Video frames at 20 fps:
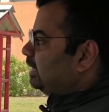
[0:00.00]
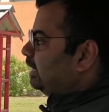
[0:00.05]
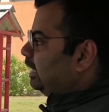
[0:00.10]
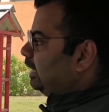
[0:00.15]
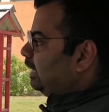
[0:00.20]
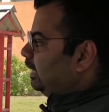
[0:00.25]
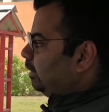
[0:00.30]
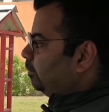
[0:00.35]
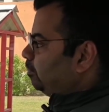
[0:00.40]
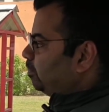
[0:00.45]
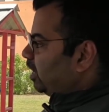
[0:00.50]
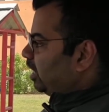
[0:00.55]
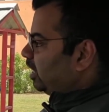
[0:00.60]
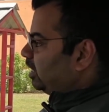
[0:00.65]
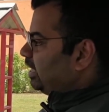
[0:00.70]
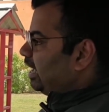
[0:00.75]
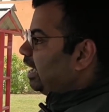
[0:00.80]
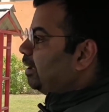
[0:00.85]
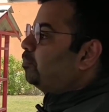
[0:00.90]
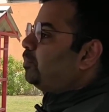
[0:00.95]
the
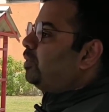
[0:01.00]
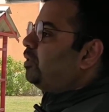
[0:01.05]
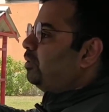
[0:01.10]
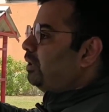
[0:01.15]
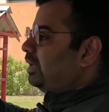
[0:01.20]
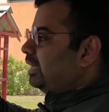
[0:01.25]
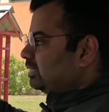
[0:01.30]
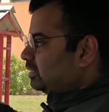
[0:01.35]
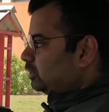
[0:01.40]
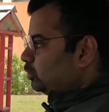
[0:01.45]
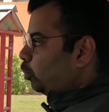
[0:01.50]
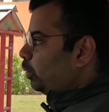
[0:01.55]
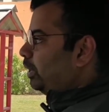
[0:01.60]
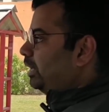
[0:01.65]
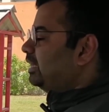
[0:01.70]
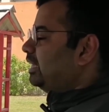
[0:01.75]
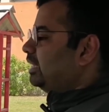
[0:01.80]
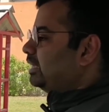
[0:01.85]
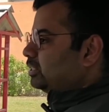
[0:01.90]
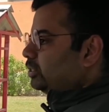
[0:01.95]
MPVs
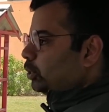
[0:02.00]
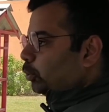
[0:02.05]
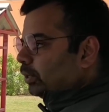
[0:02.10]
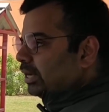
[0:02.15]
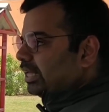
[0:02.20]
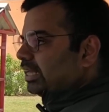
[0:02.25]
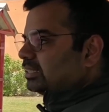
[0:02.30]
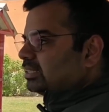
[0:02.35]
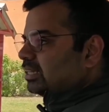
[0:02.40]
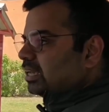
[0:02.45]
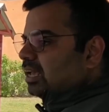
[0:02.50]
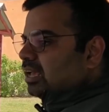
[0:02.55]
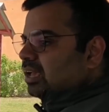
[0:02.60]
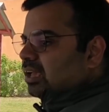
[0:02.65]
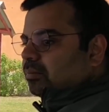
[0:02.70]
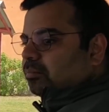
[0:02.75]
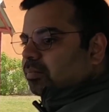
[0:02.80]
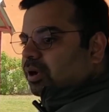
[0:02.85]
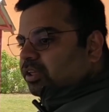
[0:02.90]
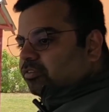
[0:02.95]
doing these duties,
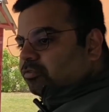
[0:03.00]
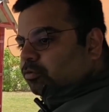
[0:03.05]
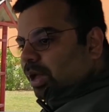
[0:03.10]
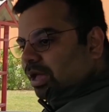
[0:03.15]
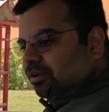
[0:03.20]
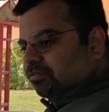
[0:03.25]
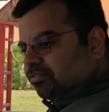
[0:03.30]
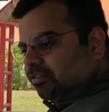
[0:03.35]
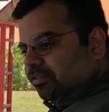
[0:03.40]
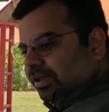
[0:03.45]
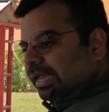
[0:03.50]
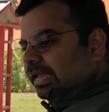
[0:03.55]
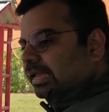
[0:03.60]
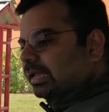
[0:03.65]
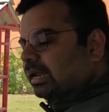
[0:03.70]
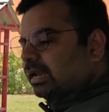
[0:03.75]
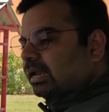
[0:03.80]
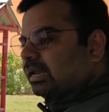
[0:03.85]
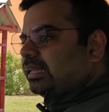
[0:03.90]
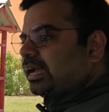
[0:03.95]
but if you have a
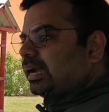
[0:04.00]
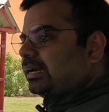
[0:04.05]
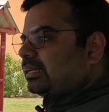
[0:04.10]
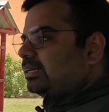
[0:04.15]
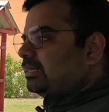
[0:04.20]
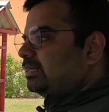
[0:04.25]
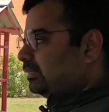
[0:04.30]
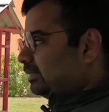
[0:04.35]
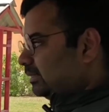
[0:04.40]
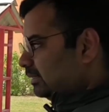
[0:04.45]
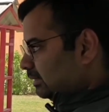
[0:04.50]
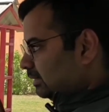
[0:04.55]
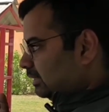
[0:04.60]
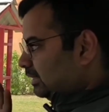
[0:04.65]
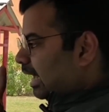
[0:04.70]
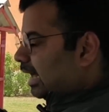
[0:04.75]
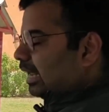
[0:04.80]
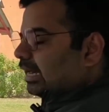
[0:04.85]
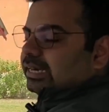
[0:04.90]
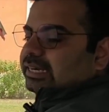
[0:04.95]
vehicle that is
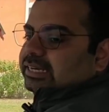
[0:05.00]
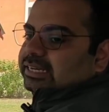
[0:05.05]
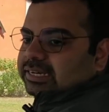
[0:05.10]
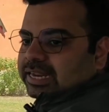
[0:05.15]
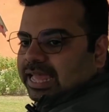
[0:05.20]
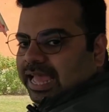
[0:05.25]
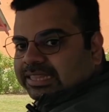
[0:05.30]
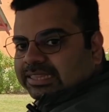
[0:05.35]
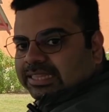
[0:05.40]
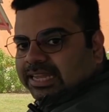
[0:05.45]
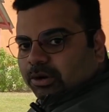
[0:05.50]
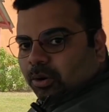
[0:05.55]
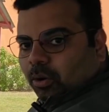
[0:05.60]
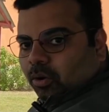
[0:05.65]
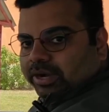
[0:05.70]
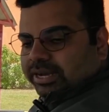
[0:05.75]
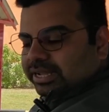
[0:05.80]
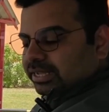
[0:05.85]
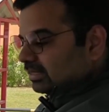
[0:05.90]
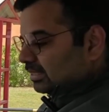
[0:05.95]
targeted at that
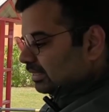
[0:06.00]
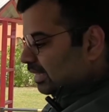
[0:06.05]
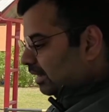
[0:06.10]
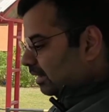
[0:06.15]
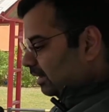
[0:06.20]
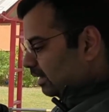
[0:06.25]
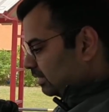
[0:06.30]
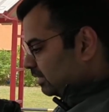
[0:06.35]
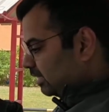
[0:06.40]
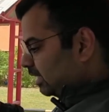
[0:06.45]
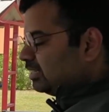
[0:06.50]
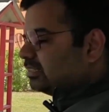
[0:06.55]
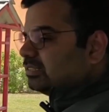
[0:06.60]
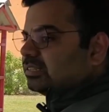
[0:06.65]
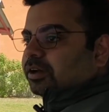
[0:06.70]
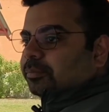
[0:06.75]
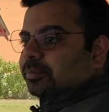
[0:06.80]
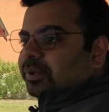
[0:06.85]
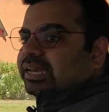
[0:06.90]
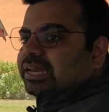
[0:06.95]
audience, and such as
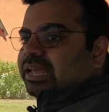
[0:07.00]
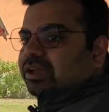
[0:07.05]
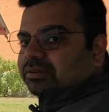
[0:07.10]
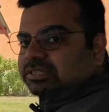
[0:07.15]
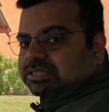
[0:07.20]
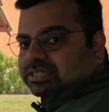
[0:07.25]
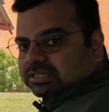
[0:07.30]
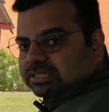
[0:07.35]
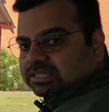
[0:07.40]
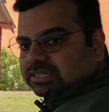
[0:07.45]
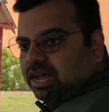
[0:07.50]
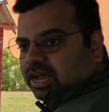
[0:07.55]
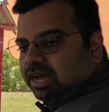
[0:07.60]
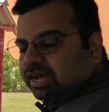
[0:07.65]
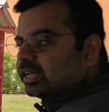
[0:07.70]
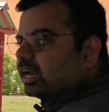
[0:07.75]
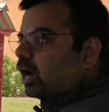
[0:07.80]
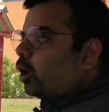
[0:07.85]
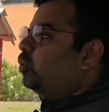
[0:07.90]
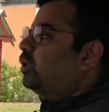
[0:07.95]
Urbania, which is
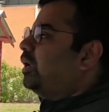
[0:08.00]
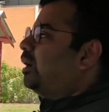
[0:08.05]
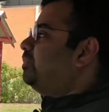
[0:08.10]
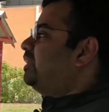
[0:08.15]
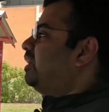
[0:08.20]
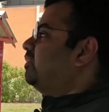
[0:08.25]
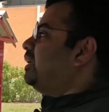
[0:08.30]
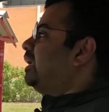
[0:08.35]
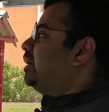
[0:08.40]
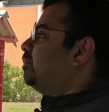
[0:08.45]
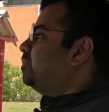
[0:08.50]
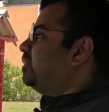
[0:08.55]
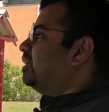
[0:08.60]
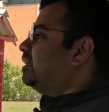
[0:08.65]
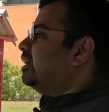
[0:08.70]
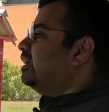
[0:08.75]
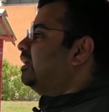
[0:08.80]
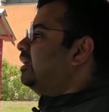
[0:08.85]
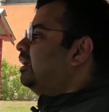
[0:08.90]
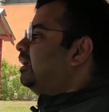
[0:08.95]
a ground-up
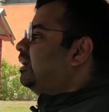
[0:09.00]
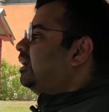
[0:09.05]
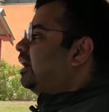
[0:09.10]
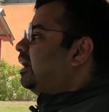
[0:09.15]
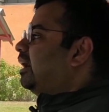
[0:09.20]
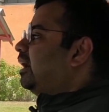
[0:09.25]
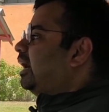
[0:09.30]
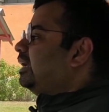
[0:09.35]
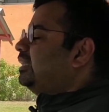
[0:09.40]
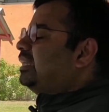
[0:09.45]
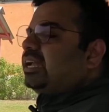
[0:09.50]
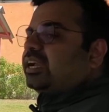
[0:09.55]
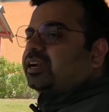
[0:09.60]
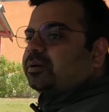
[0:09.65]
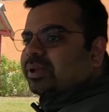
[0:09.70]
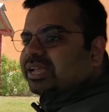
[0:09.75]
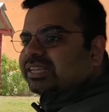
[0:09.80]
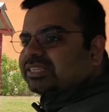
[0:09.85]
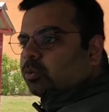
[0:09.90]
development, I think it